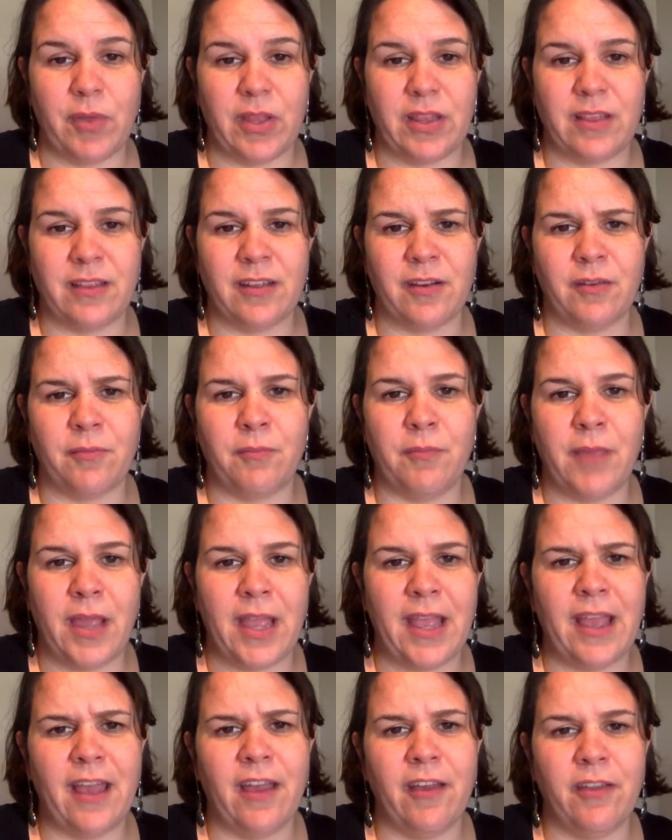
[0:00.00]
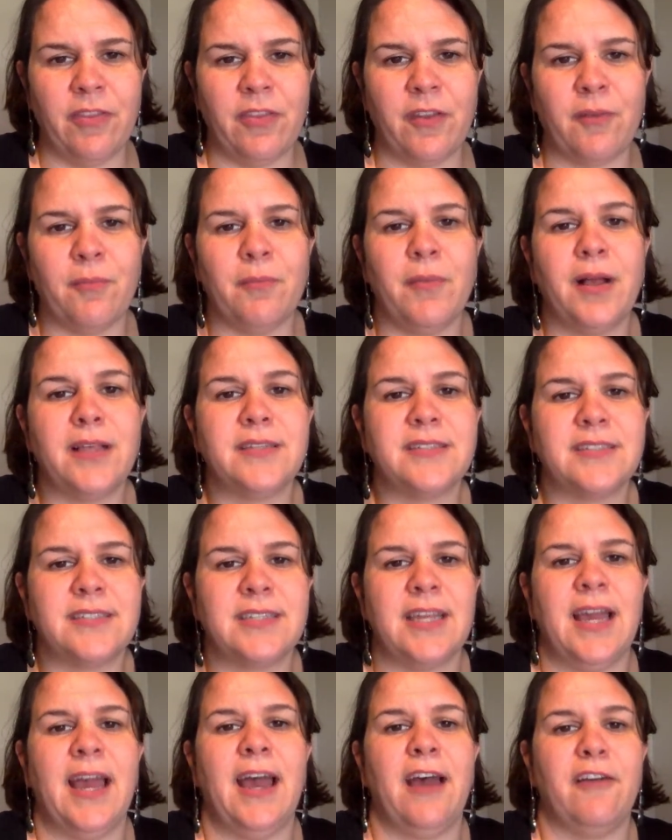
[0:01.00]
But there
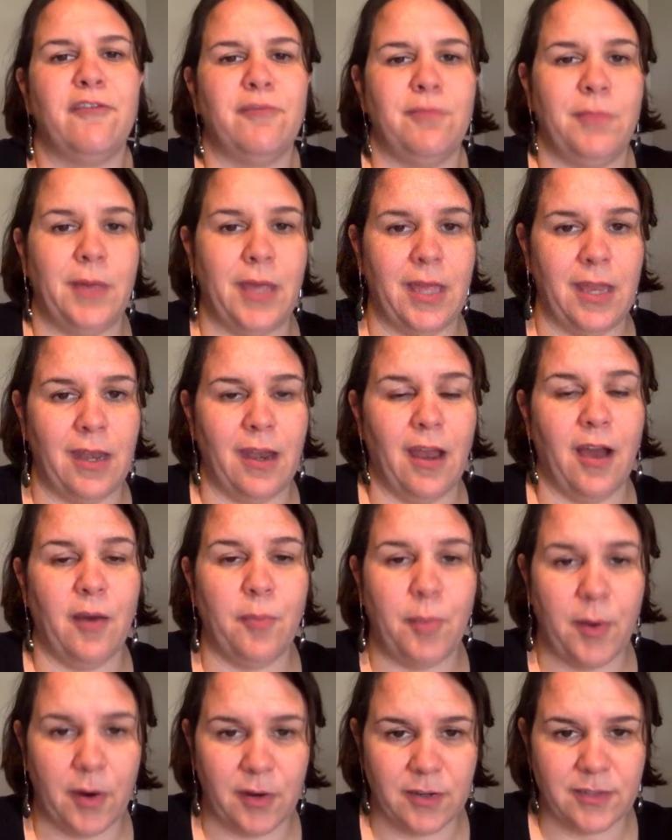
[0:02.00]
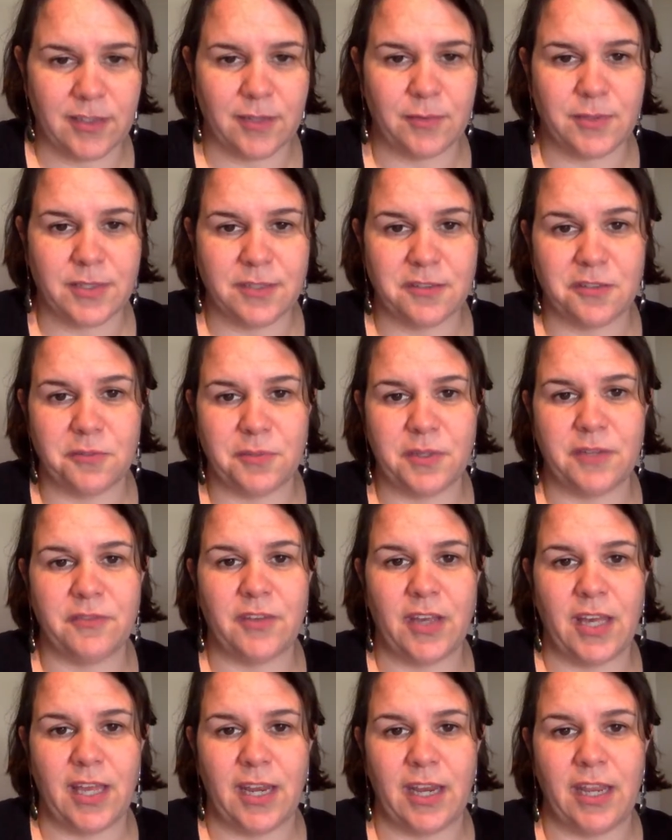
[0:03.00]
must have been a part that was a little bit
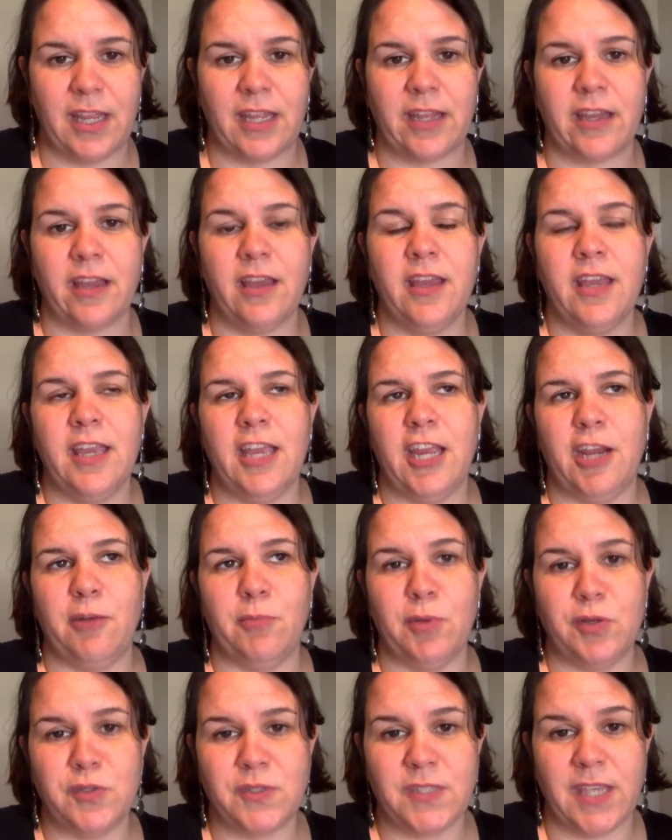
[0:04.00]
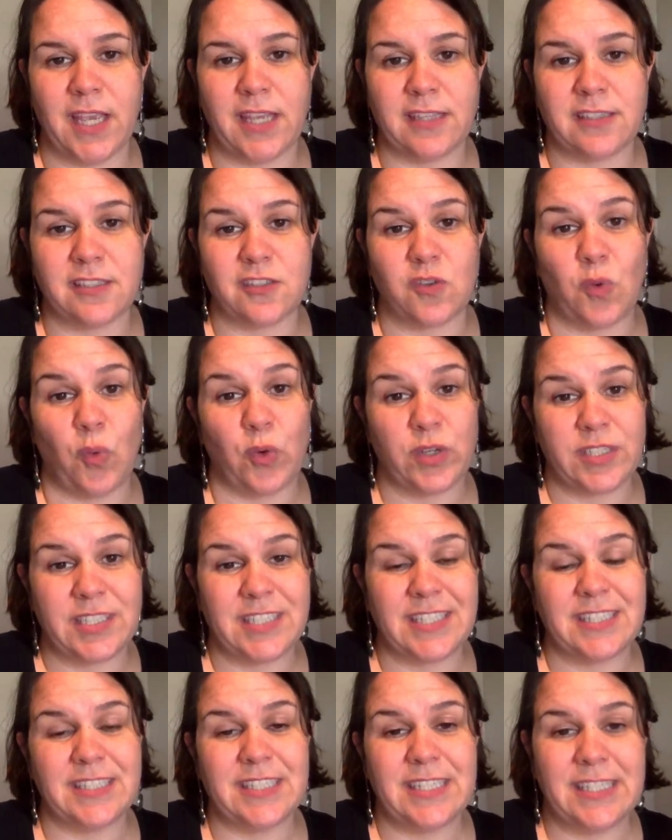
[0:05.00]
of a headache in most cases, or
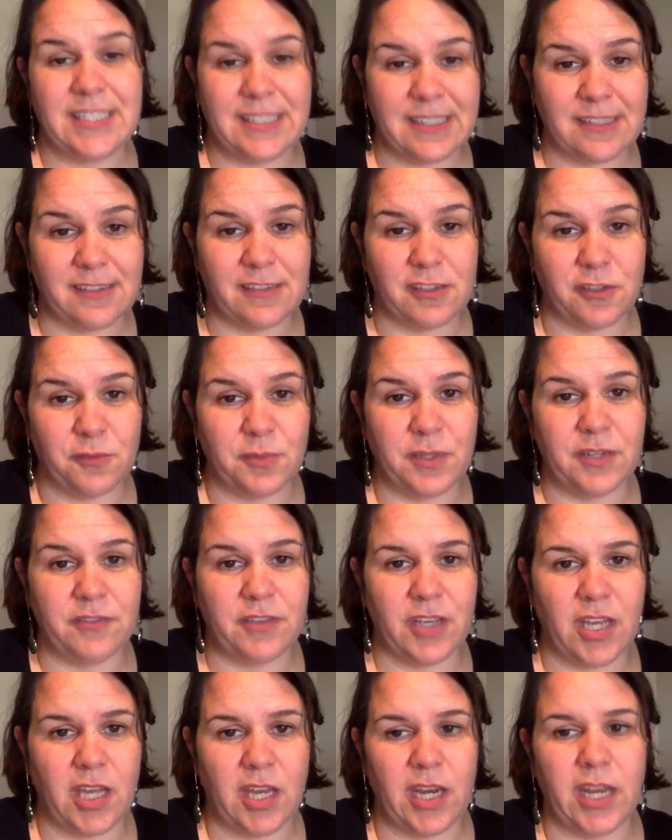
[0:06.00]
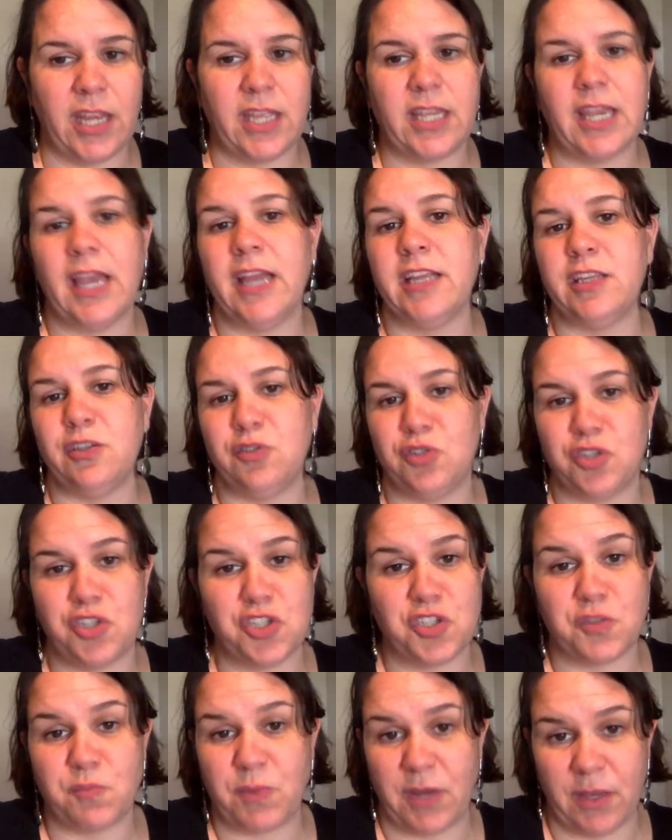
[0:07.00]
still is a little bit of a headache, and you should
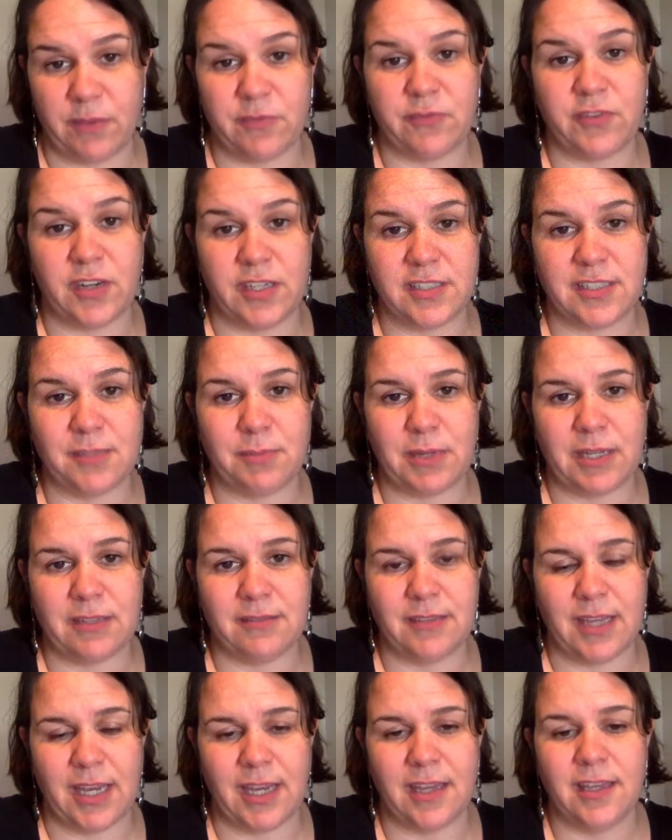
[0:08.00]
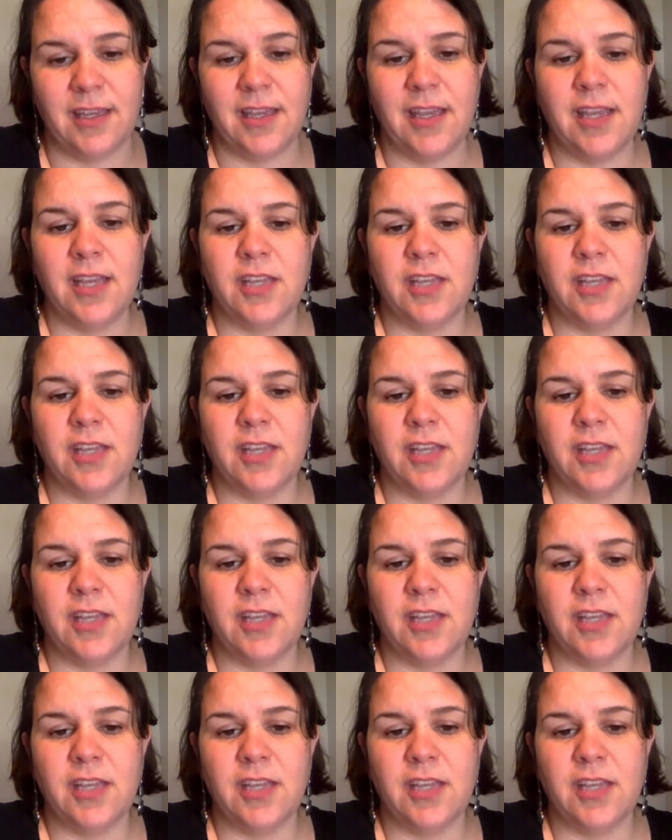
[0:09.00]
just be upfront about that.